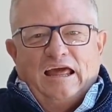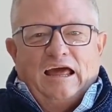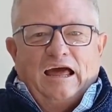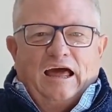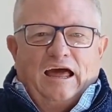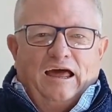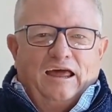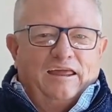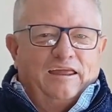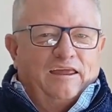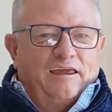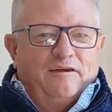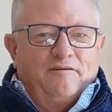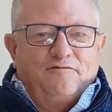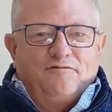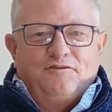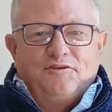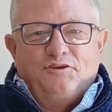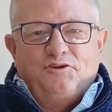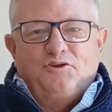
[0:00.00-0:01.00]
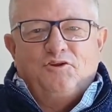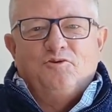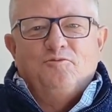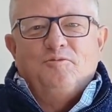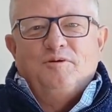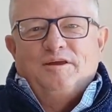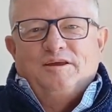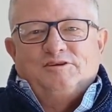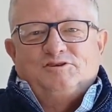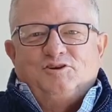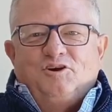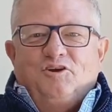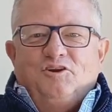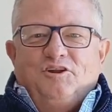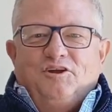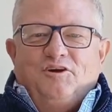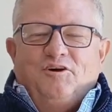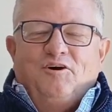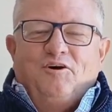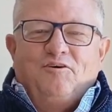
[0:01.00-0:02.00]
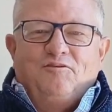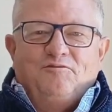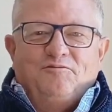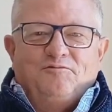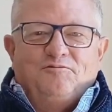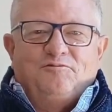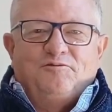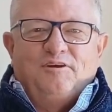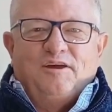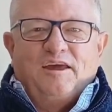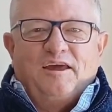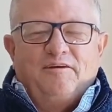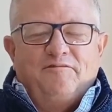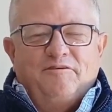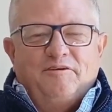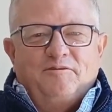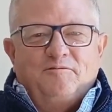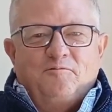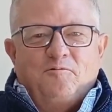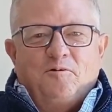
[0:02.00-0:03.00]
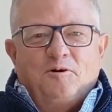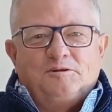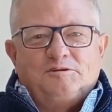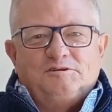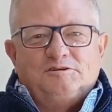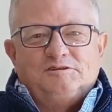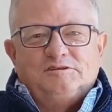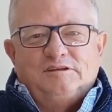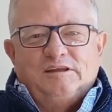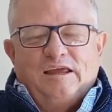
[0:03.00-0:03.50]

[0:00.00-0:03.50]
I have the dubious honor of having watched